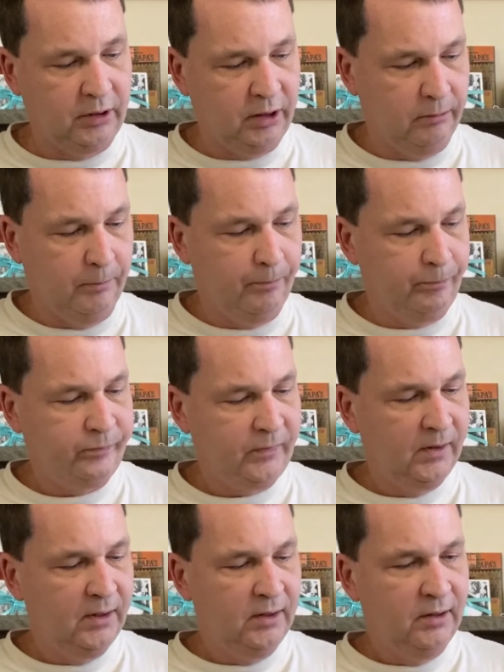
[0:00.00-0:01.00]
we go.
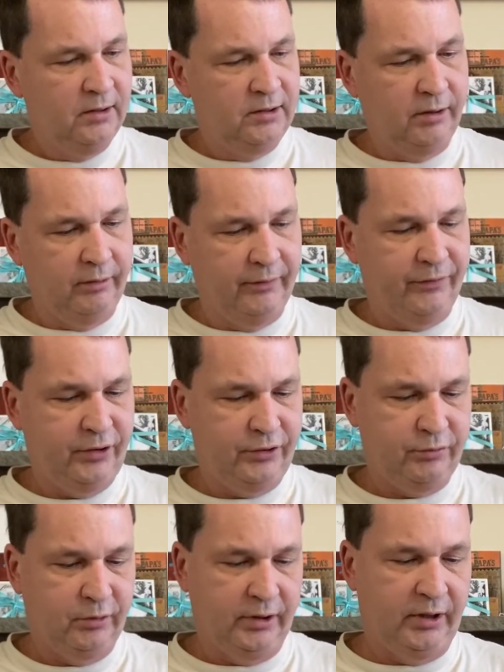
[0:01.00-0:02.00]
So the
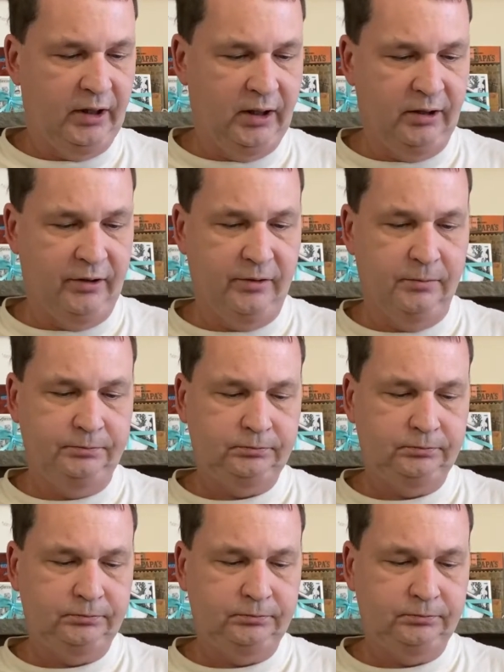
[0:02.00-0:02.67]
first one is